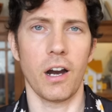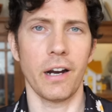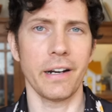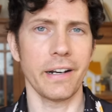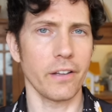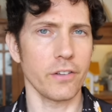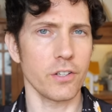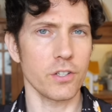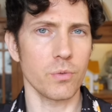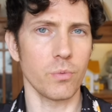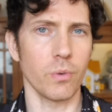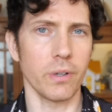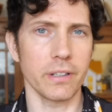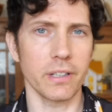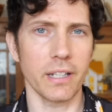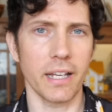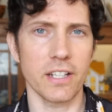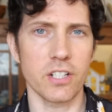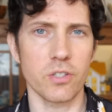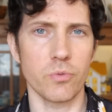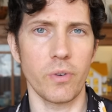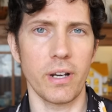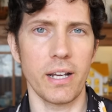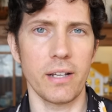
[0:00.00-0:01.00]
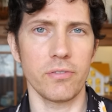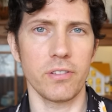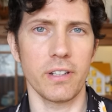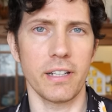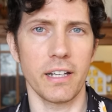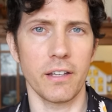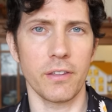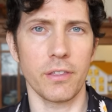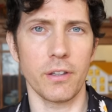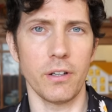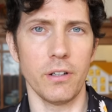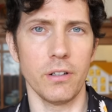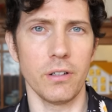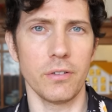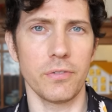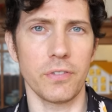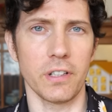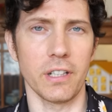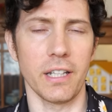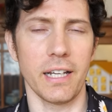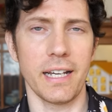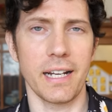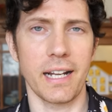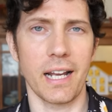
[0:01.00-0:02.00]
right, now there's one last wavelength
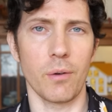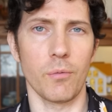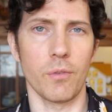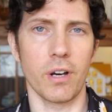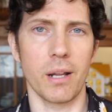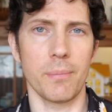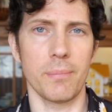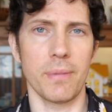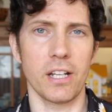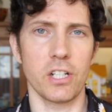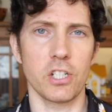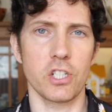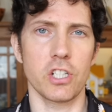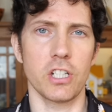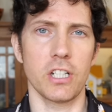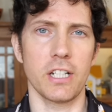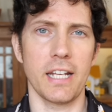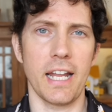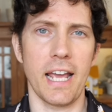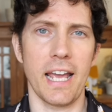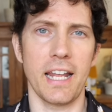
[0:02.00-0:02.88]
of light I want to mention,